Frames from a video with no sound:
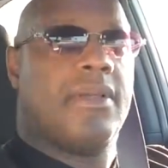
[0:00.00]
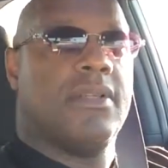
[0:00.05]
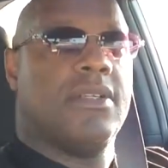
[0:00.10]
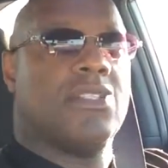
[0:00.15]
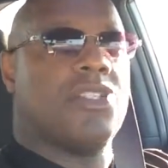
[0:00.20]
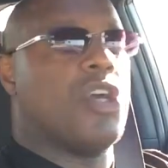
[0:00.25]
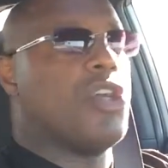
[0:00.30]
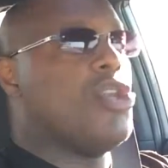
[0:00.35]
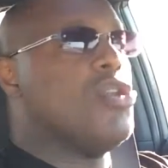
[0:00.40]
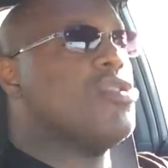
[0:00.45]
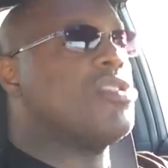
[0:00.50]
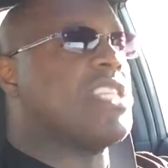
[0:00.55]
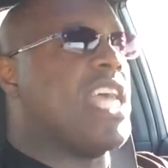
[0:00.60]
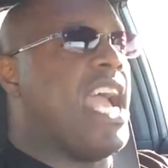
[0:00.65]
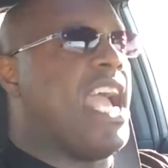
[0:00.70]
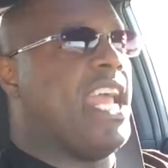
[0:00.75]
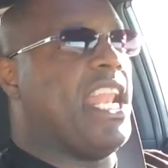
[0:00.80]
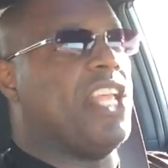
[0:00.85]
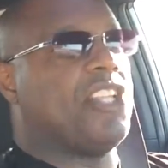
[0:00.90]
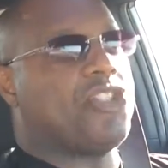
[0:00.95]
So you
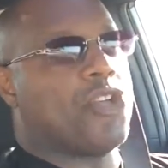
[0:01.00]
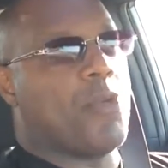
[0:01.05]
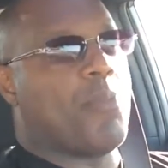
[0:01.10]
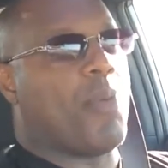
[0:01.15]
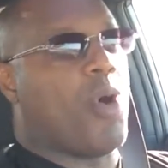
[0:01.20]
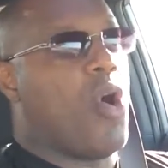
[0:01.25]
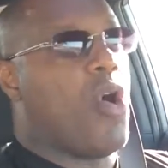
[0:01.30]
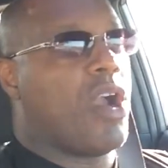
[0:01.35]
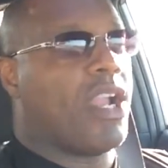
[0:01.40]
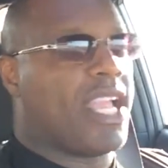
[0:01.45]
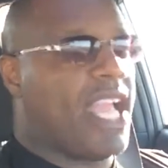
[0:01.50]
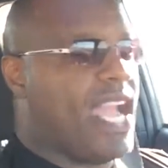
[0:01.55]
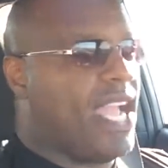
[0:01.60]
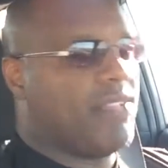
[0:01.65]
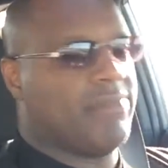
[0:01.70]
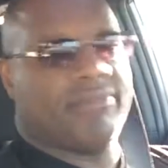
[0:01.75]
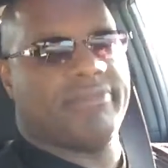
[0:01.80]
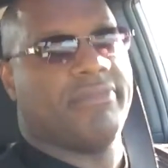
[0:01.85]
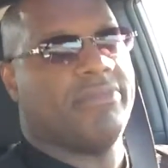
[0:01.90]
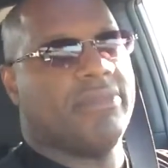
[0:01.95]
saying that you're born
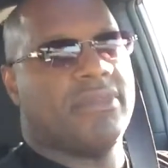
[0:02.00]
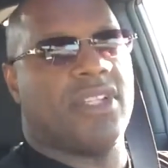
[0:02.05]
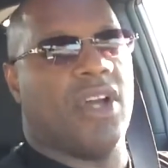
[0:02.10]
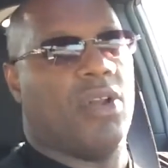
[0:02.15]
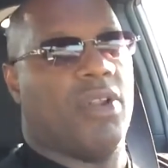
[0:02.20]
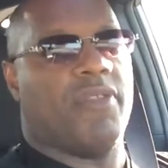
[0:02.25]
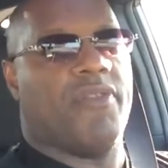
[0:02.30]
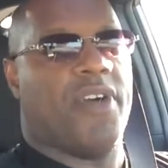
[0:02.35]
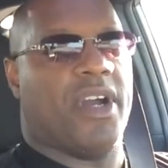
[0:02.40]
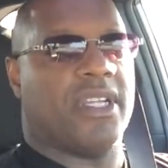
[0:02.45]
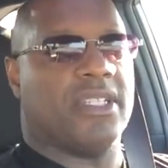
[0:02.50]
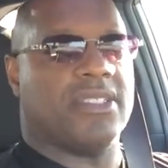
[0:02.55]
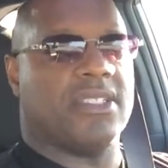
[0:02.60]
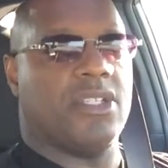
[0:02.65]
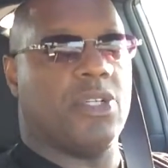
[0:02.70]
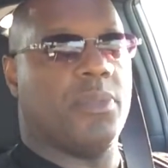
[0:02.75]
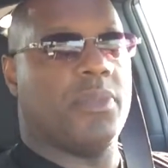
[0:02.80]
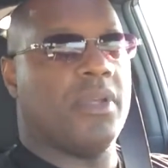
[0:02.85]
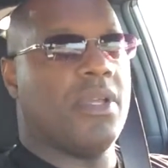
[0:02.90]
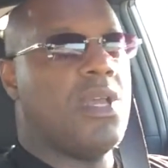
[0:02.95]
gay? Totally fucking
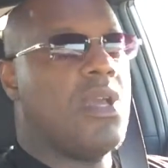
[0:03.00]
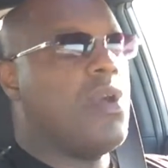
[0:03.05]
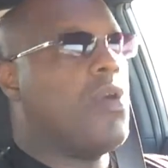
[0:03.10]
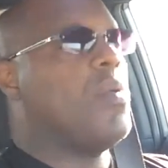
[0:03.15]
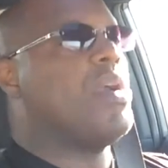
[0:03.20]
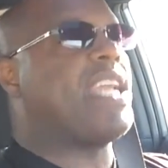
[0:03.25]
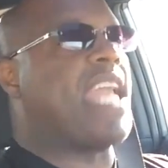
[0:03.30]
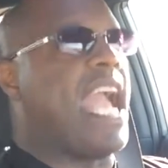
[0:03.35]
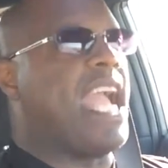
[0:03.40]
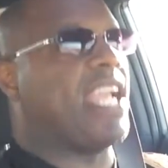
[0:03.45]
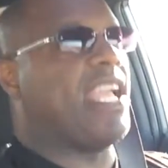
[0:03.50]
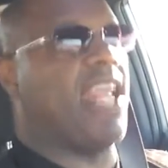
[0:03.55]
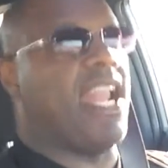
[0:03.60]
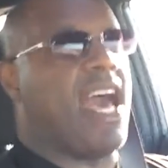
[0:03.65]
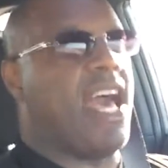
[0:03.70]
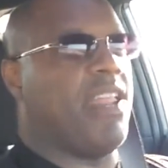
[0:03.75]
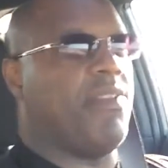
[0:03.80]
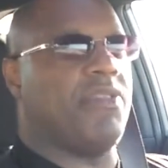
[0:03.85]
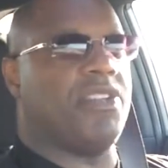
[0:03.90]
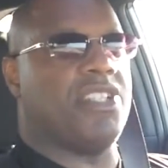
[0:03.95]
stupid. We can't get
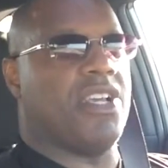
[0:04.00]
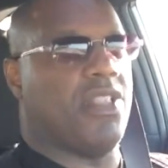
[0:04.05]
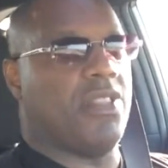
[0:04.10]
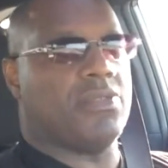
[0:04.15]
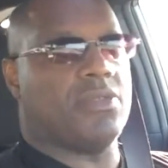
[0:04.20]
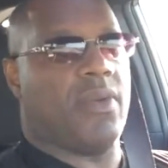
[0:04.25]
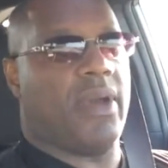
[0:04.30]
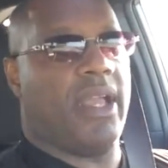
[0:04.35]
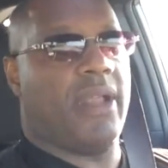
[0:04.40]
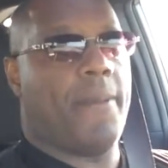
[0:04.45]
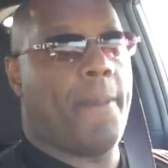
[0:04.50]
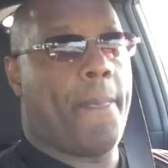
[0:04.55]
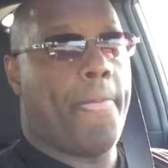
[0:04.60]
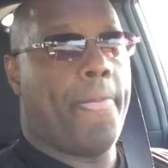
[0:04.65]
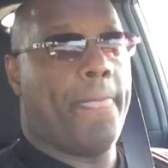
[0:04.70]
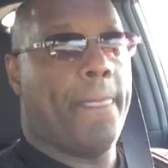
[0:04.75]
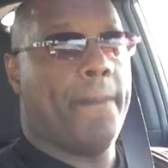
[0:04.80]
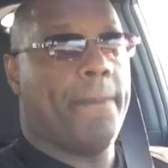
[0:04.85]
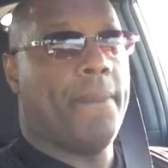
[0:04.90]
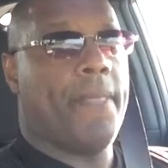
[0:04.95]
out of each other's way.
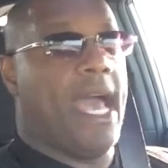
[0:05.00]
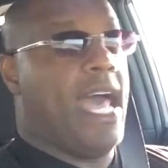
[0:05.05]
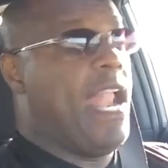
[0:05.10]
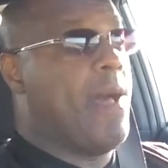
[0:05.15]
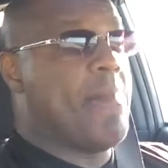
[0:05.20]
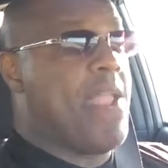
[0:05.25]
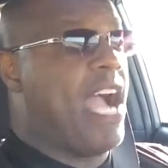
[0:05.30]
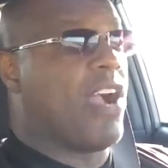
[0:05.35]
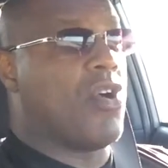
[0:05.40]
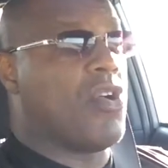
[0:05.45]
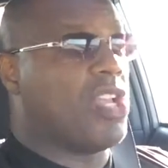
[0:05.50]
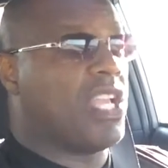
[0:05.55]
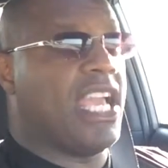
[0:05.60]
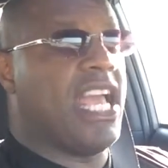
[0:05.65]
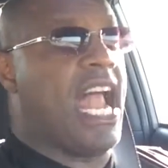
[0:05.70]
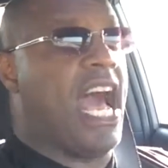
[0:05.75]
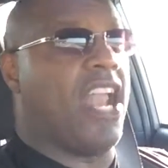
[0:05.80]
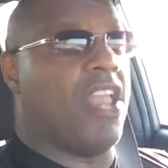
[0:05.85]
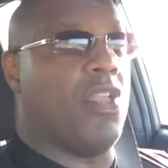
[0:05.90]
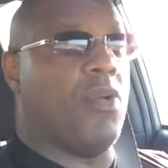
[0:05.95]
And I'm not going to get
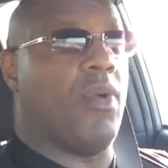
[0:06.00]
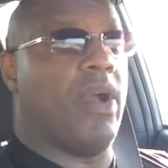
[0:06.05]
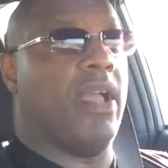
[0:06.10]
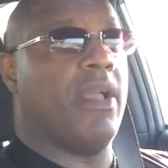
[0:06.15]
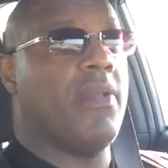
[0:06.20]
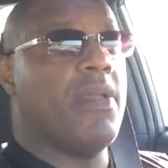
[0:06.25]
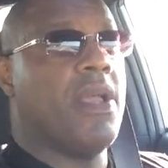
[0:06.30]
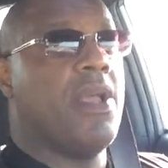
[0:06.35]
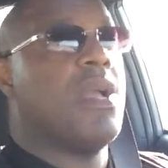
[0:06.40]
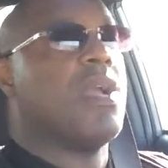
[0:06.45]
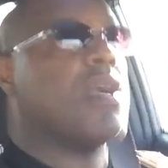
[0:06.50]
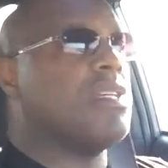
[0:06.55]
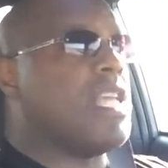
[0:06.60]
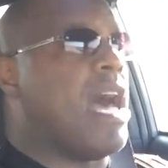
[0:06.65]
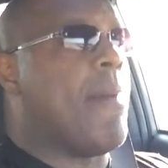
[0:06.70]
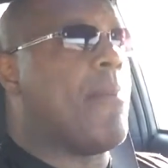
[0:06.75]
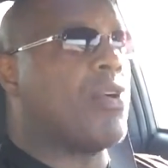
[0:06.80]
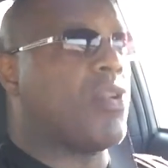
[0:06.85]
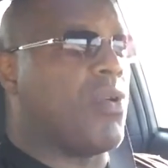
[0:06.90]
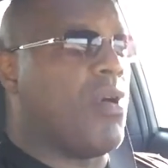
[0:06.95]
out of your way. Because
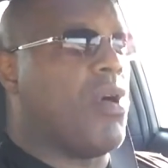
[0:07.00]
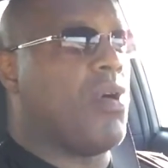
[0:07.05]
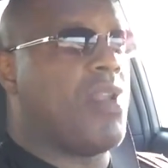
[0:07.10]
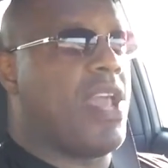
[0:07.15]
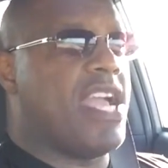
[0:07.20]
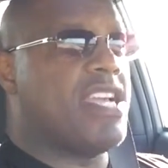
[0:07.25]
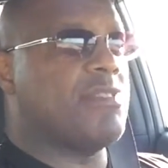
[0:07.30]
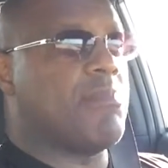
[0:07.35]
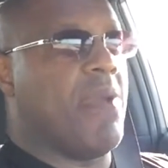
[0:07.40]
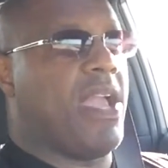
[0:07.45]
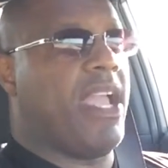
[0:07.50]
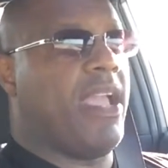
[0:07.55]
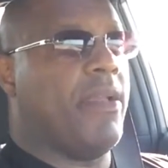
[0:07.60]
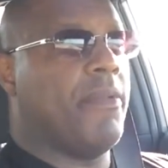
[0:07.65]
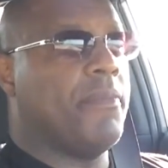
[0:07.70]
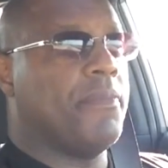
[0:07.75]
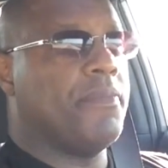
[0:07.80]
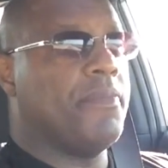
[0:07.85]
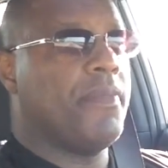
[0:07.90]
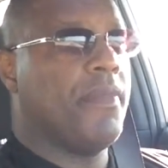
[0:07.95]
I'm a grown-ass man.
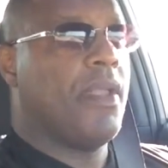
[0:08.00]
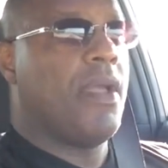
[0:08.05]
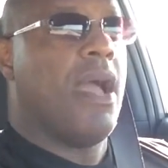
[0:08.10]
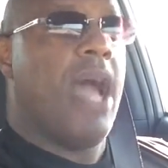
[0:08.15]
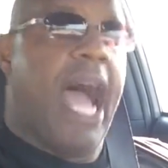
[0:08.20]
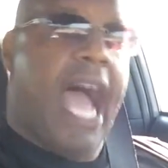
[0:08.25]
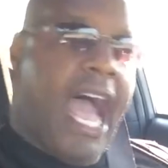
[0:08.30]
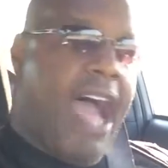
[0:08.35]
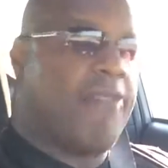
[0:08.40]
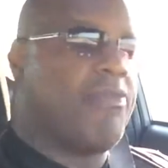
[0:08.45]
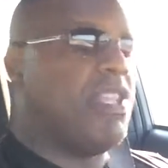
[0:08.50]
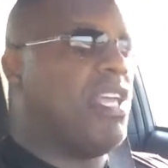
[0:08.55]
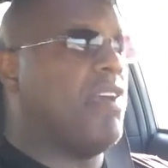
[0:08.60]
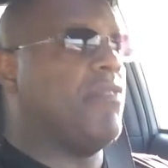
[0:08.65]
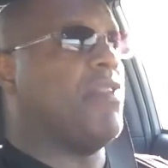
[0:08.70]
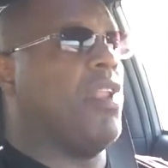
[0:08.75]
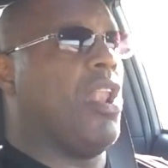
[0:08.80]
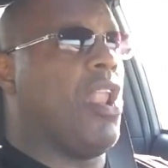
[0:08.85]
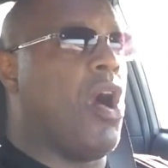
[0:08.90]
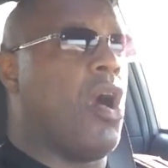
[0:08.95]
I've
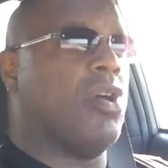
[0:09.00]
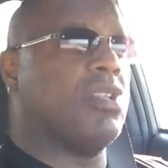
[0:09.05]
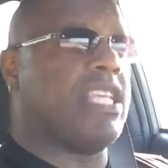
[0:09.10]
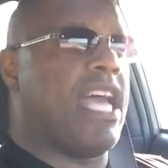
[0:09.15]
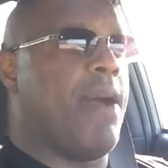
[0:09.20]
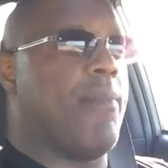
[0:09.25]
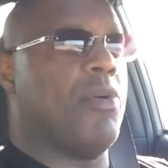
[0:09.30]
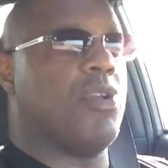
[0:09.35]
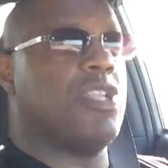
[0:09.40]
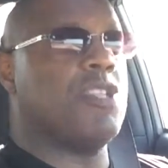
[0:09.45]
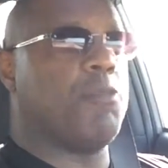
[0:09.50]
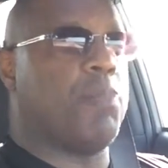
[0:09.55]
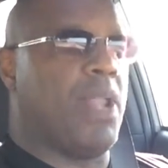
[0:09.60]
lived a long time on this